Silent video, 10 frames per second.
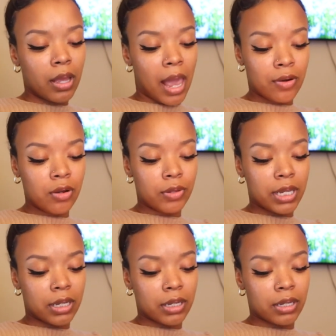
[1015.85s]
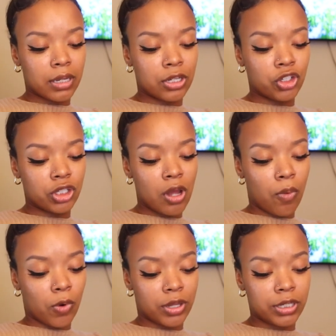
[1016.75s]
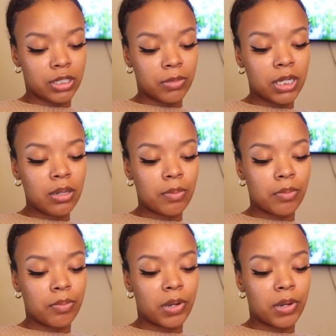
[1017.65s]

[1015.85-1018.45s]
I don't know, like, it's just not worth it to me.